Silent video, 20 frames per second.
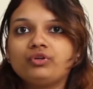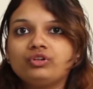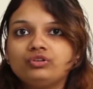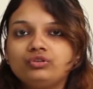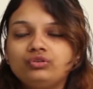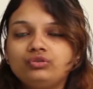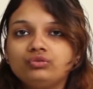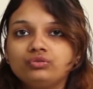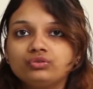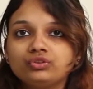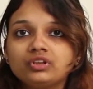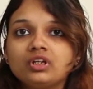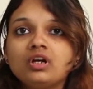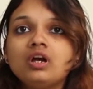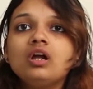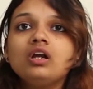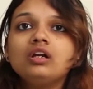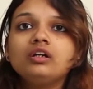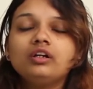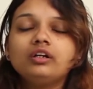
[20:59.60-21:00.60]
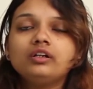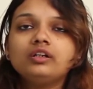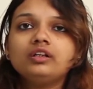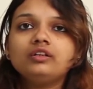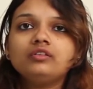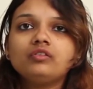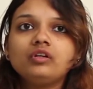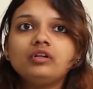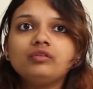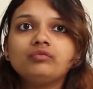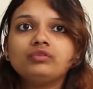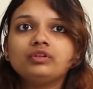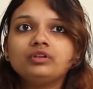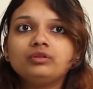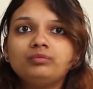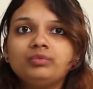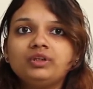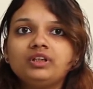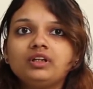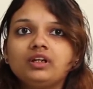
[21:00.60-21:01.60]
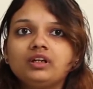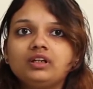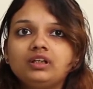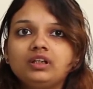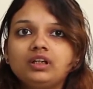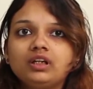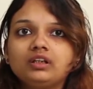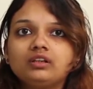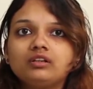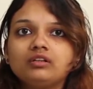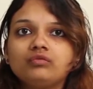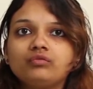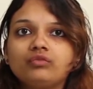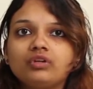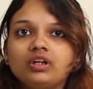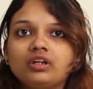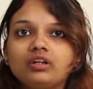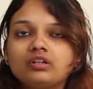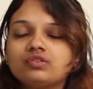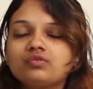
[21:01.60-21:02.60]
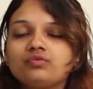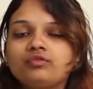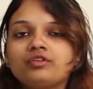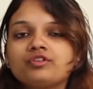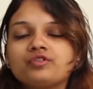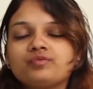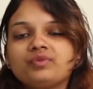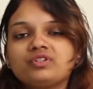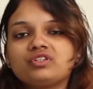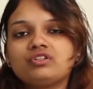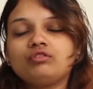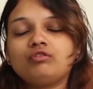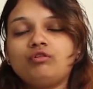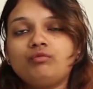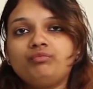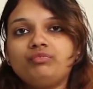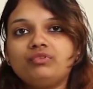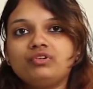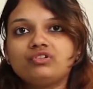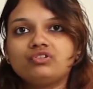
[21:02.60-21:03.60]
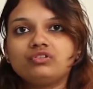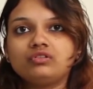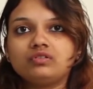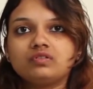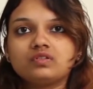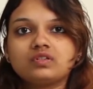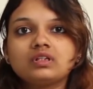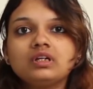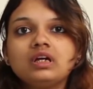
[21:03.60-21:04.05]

produced, 33 will be dedicated variants for special operations.